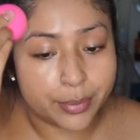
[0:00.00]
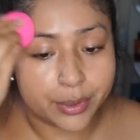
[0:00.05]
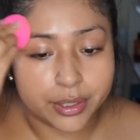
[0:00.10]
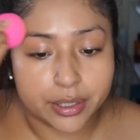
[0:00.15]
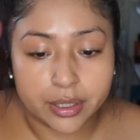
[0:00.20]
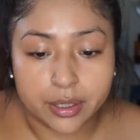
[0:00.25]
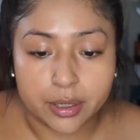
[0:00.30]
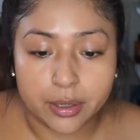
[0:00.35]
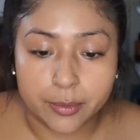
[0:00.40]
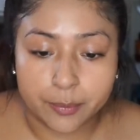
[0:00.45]

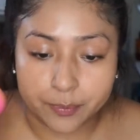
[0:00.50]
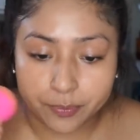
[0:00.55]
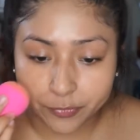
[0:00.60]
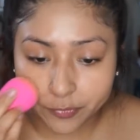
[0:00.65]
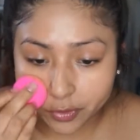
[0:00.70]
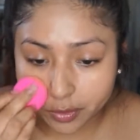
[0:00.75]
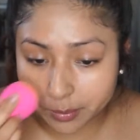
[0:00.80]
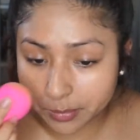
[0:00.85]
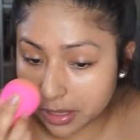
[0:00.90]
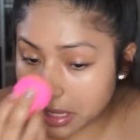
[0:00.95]
But
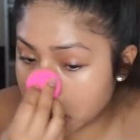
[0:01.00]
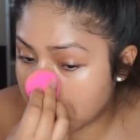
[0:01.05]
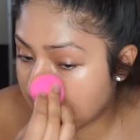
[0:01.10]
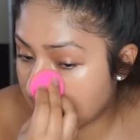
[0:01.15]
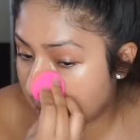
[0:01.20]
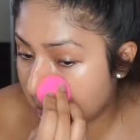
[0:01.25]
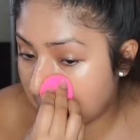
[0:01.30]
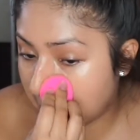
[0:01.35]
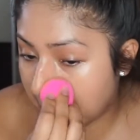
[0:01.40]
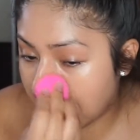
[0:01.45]
for
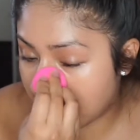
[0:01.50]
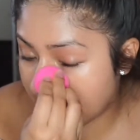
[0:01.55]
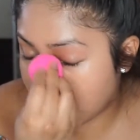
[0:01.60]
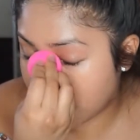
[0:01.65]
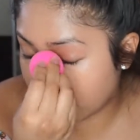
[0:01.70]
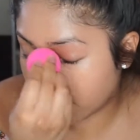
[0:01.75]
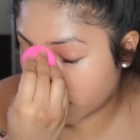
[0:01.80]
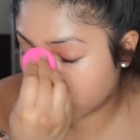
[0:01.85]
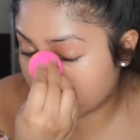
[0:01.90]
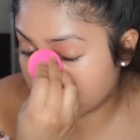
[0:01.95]
me, I
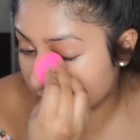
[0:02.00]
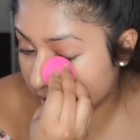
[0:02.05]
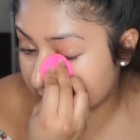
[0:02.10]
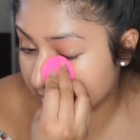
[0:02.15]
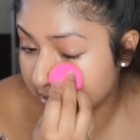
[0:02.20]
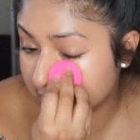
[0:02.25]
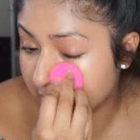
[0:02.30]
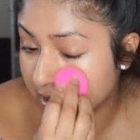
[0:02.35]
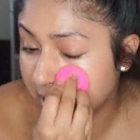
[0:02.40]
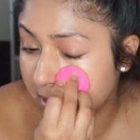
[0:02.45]
have oily
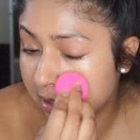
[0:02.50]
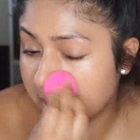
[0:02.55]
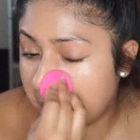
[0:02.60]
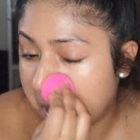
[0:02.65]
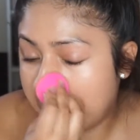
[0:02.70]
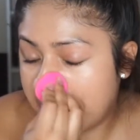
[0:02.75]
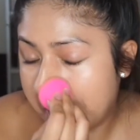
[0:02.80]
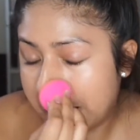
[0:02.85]
skin,